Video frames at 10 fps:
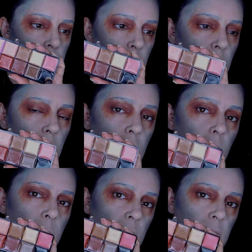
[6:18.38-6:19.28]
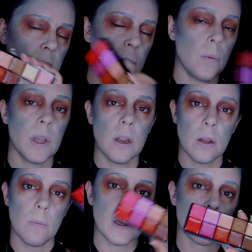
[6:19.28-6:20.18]
We're gonna go
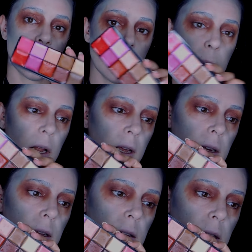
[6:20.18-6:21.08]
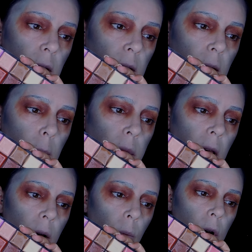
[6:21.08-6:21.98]
back to this palette and taking the
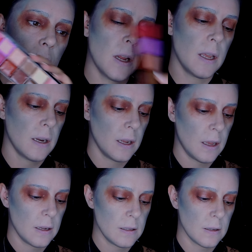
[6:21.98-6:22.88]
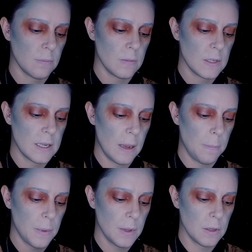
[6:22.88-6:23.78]
black one and getting some
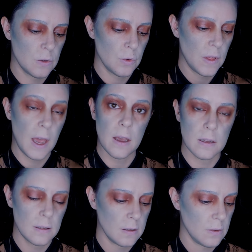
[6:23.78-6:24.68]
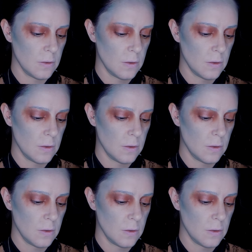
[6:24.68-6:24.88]
depth into the eyes.